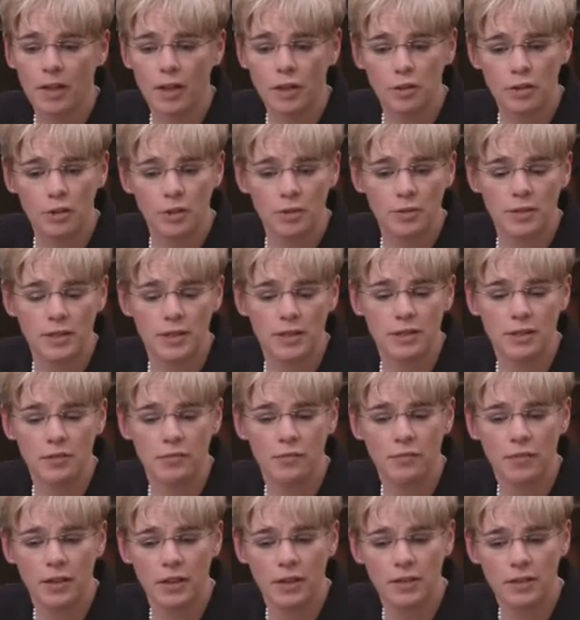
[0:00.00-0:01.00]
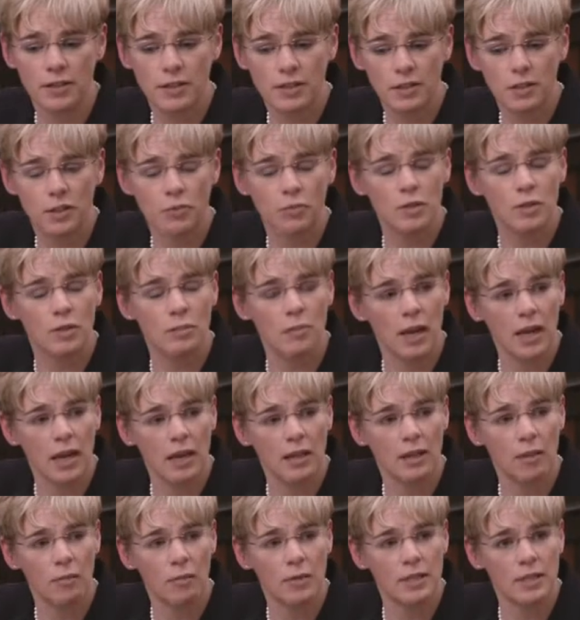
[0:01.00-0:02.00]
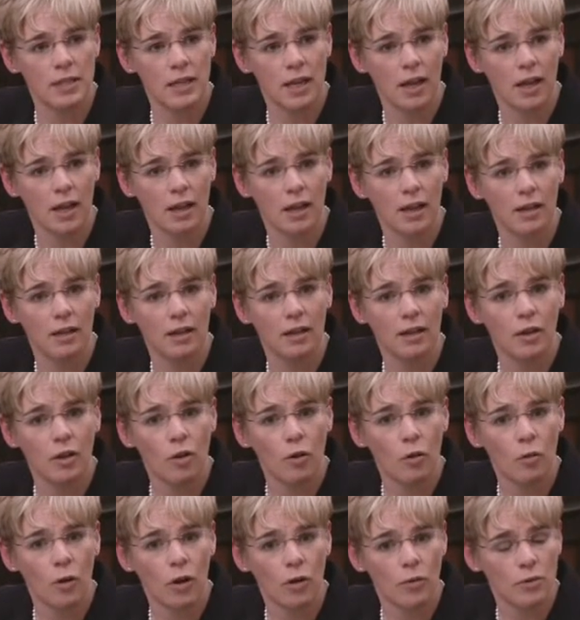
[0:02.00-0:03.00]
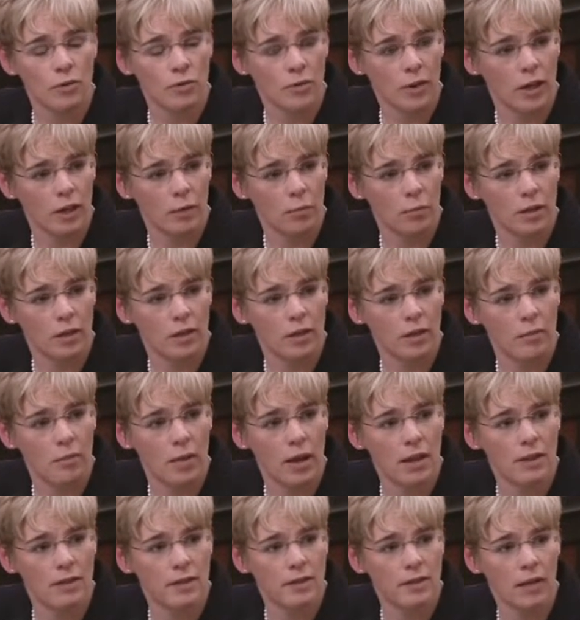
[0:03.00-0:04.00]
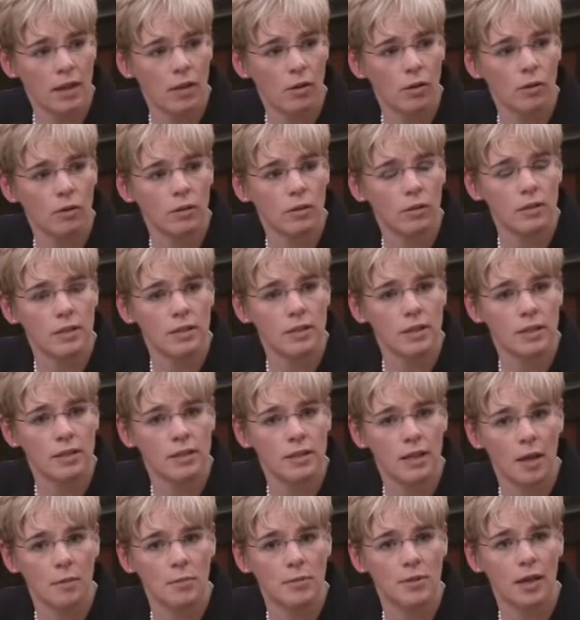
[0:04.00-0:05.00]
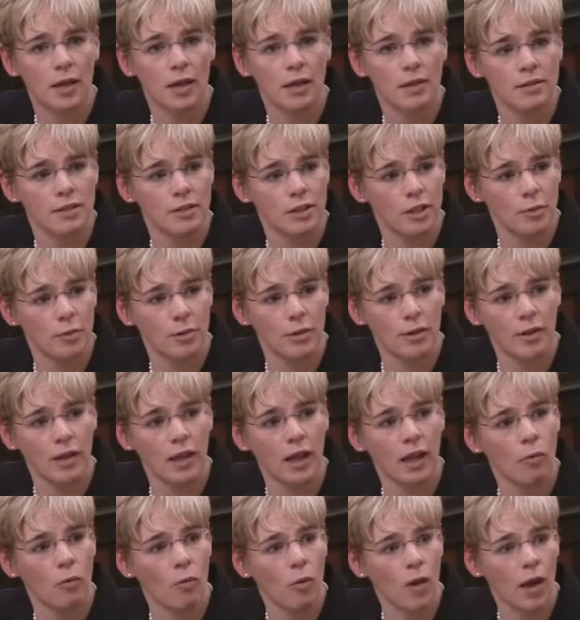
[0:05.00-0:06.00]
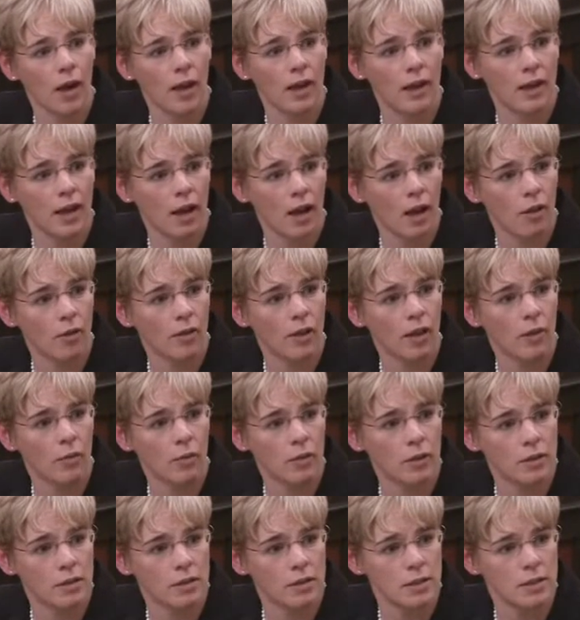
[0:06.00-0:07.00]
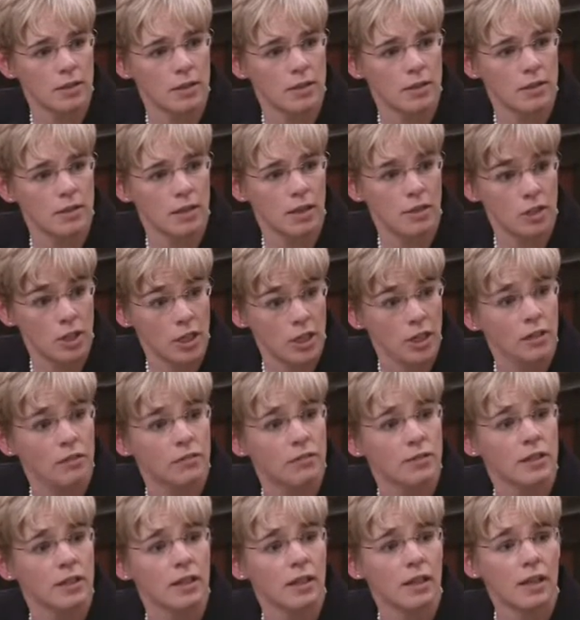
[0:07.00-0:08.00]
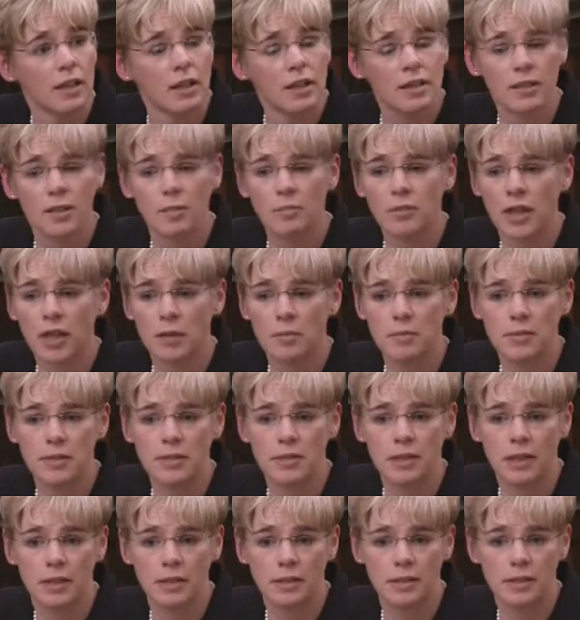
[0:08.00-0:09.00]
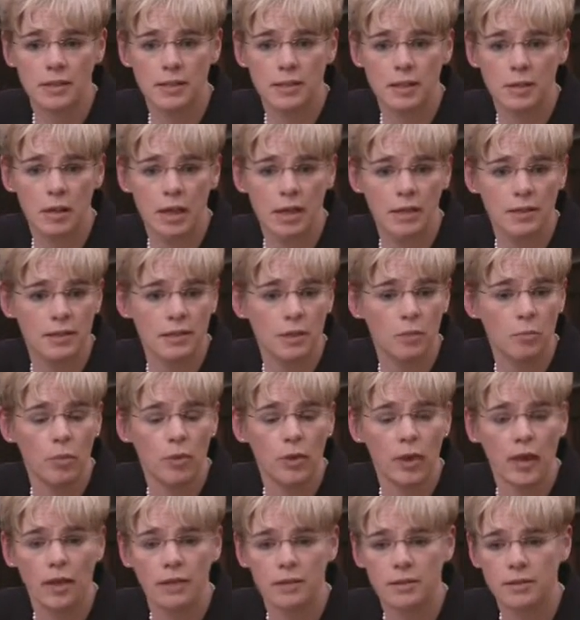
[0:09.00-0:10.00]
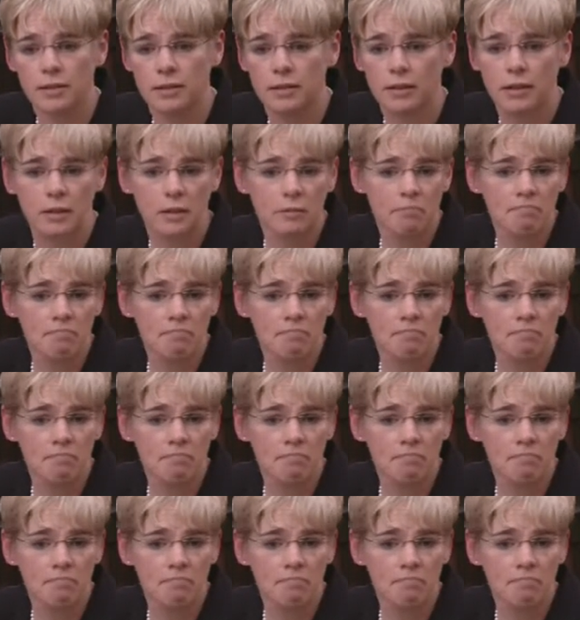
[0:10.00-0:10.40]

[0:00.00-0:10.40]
issues, is if a decision was made that was not what was recommended by the stakeholders, it's up to us to communicate why and how that was achieved. Sometimes it's as simple as